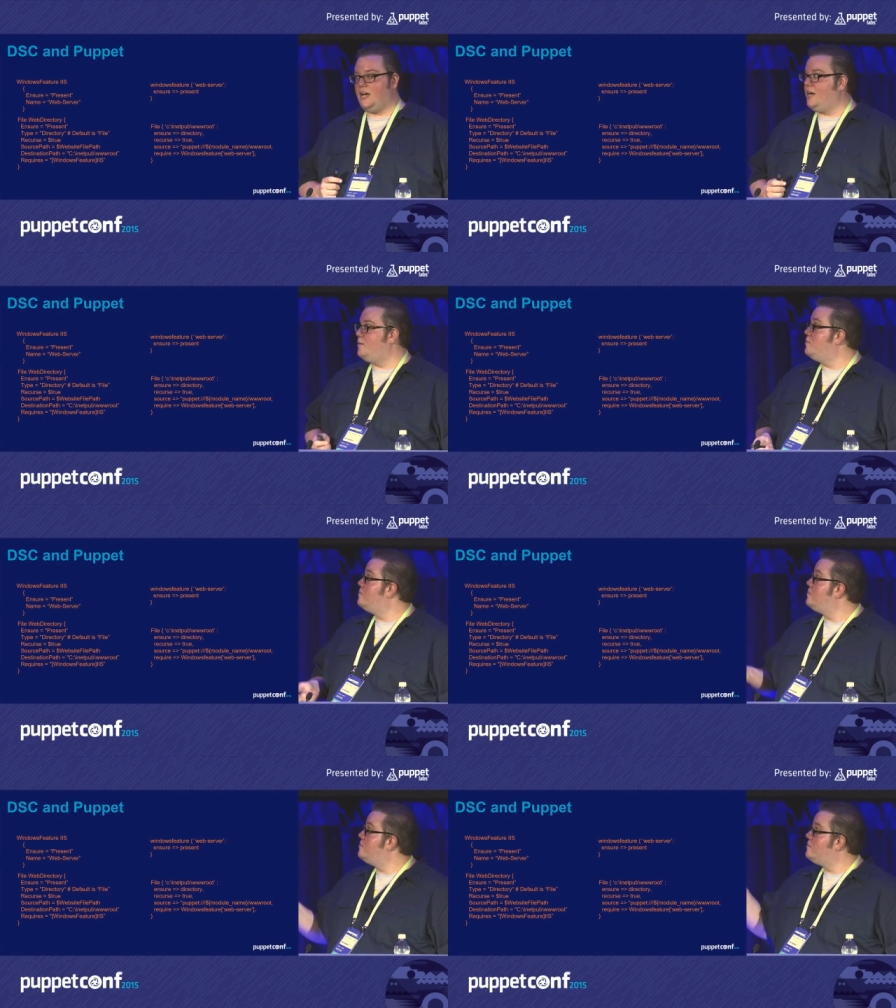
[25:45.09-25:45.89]
Um,
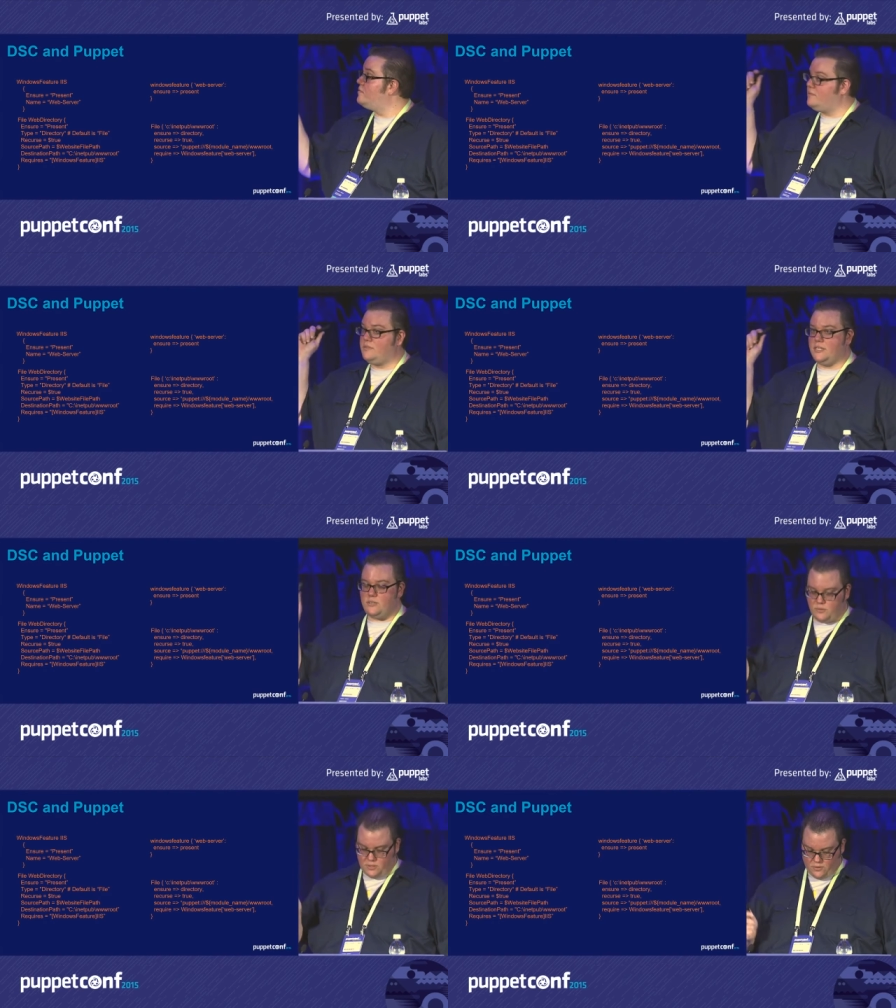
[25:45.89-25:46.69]
they
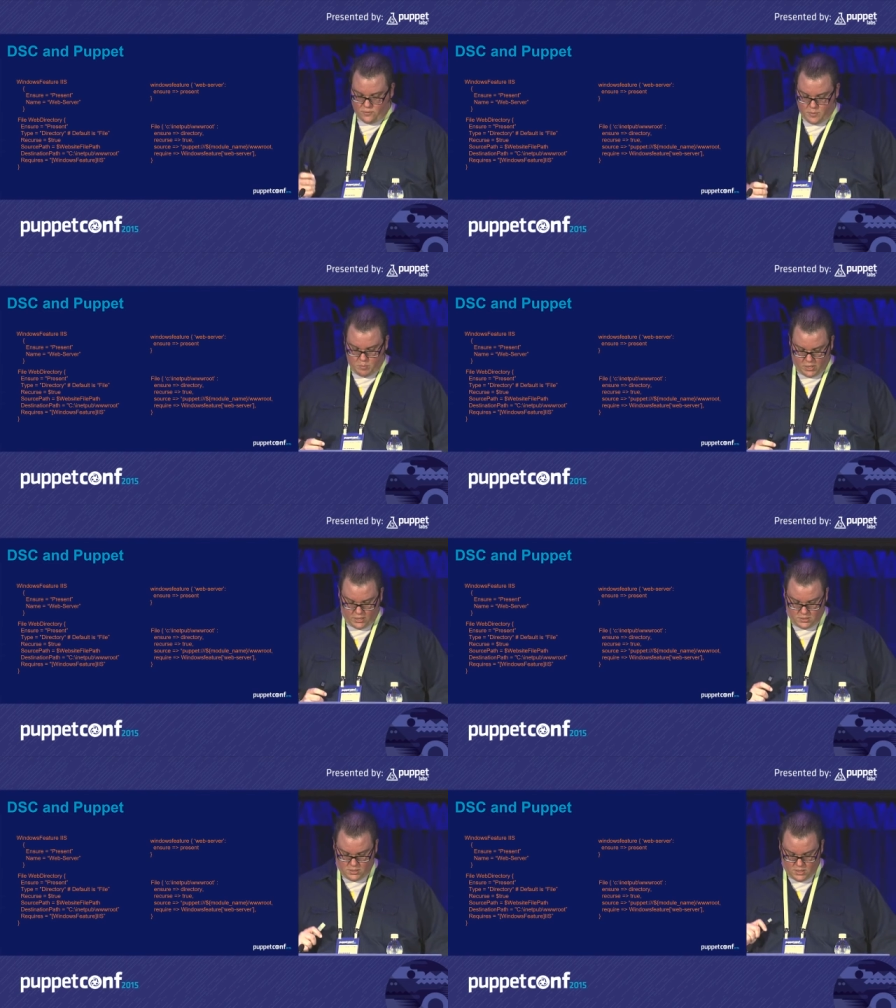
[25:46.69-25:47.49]
do steal from the
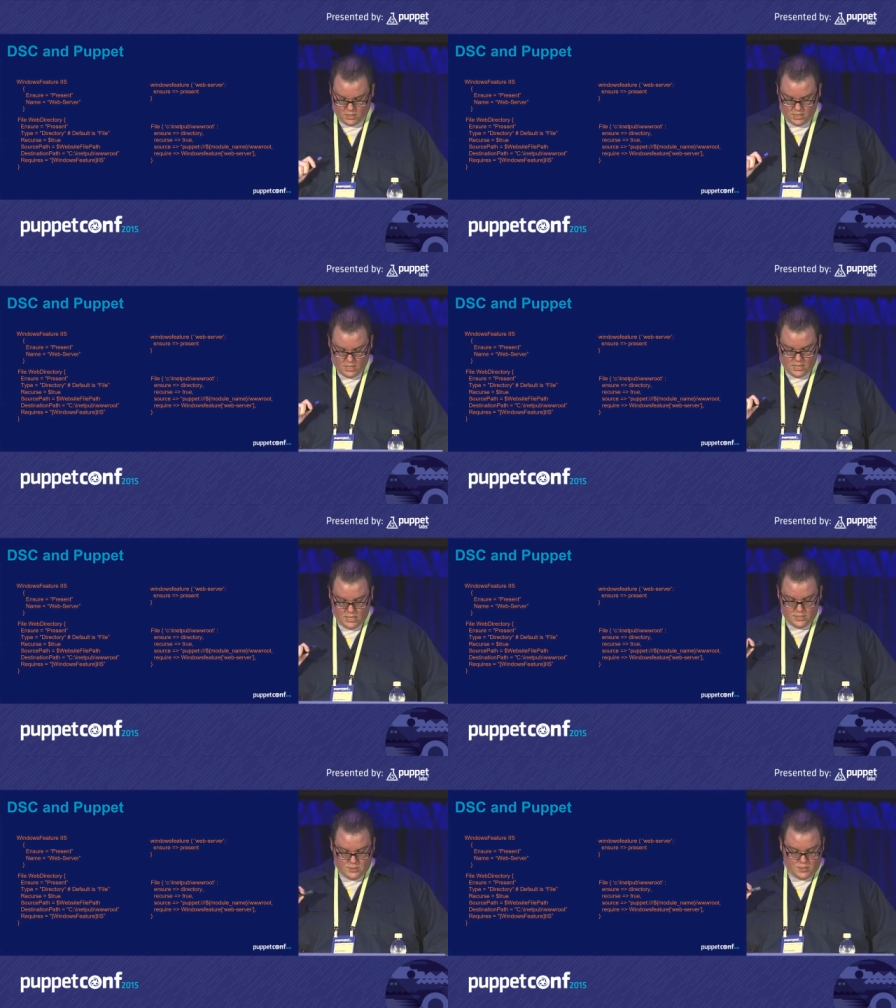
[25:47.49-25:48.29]
best.
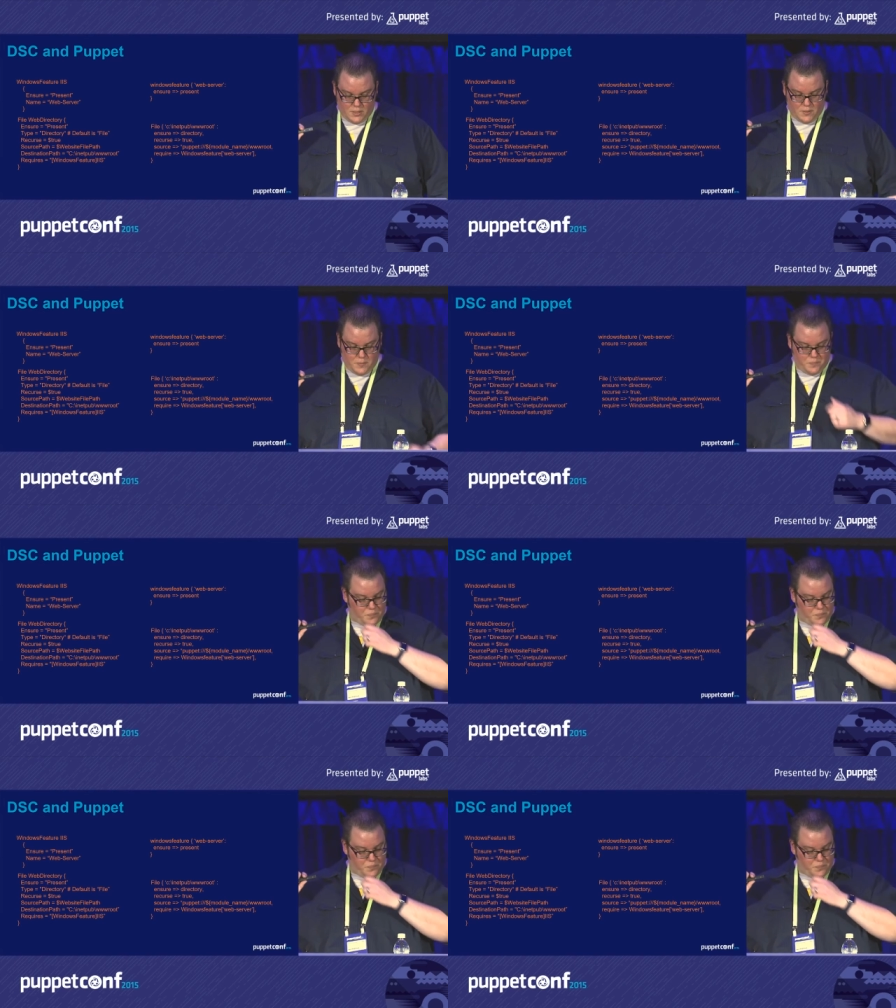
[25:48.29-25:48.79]
So